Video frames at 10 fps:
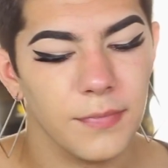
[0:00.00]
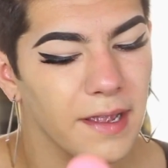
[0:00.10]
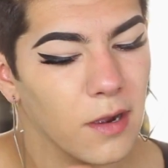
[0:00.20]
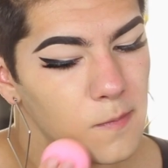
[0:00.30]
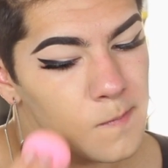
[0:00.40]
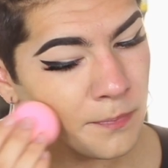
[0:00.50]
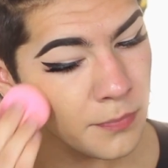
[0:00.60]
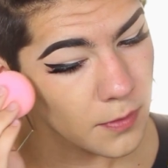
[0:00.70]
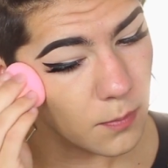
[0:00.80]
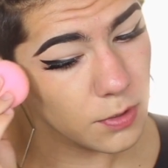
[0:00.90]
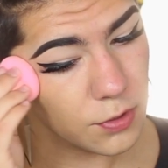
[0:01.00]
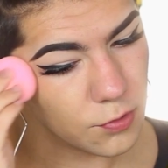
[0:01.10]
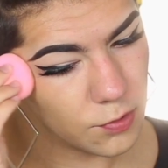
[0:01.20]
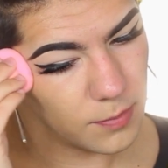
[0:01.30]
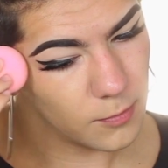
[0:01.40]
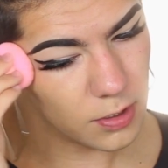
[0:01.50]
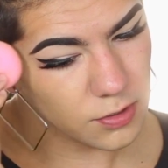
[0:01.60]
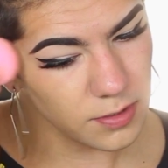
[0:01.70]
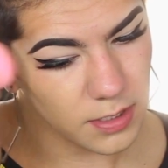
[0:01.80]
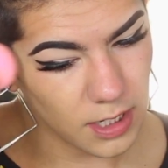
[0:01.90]
Now, when you're cream
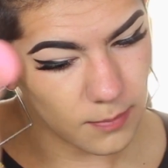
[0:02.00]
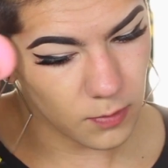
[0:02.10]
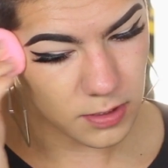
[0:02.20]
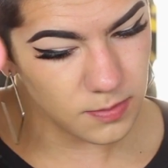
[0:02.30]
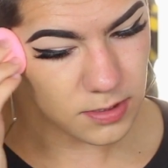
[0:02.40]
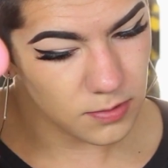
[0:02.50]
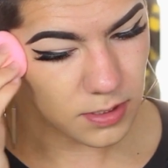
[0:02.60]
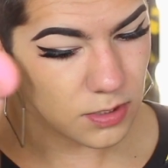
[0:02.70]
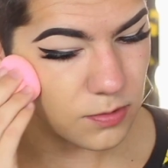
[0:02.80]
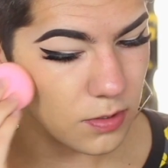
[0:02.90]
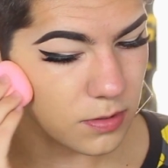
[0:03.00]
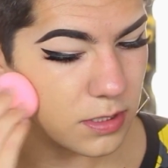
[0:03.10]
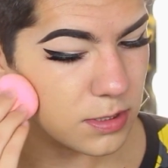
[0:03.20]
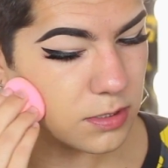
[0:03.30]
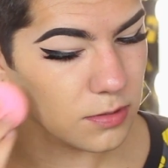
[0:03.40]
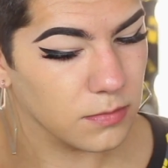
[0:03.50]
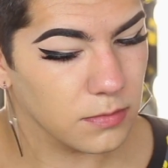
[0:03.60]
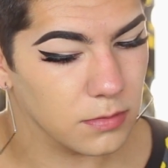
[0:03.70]
contouring, like I'm going to be doing, you don't need to do...